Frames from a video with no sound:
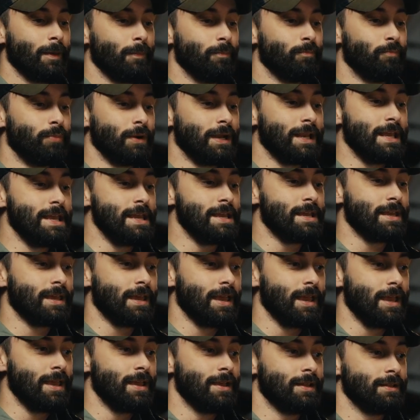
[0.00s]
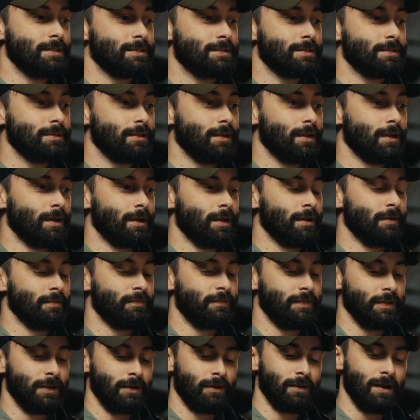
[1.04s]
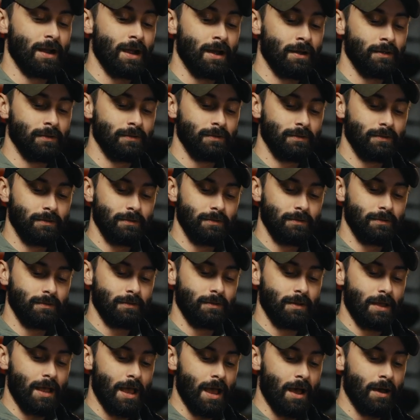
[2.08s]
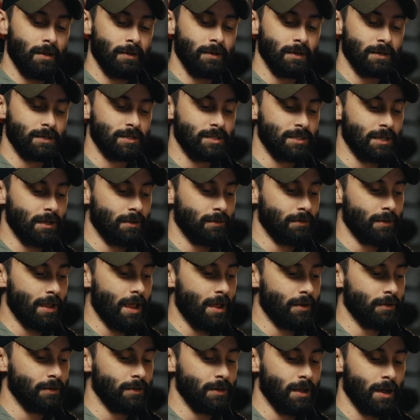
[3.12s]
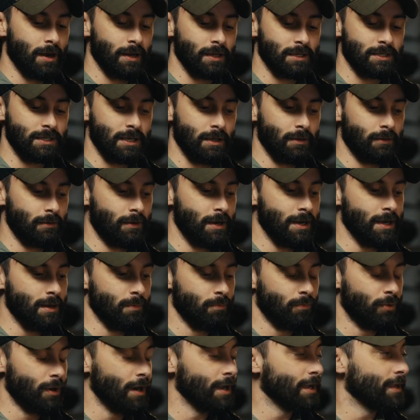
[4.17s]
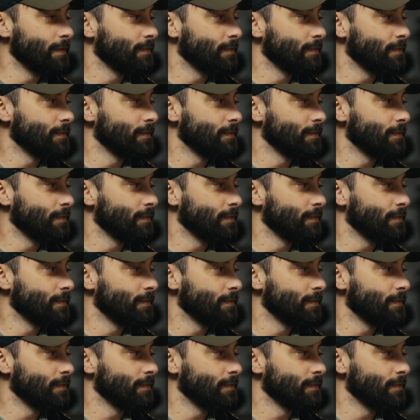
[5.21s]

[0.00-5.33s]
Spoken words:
But he can't figure out how to not accelerate and brake